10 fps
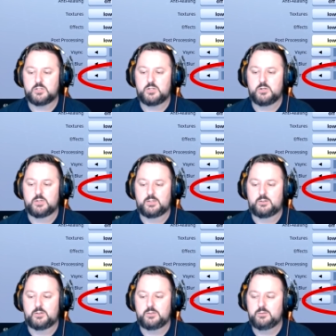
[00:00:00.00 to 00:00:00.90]
turning it
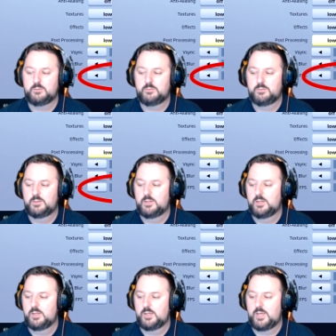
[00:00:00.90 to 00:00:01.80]
on,
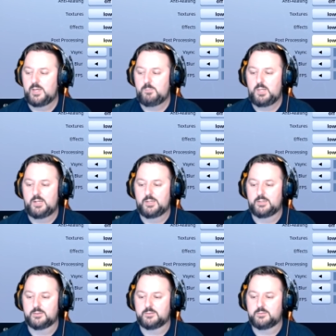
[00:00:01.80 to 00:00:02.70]
and applying
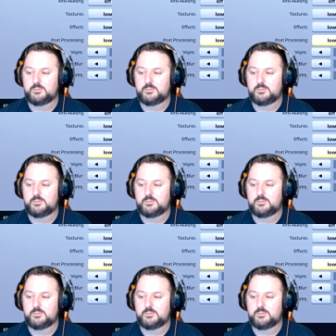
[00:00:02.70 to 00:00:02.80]
it.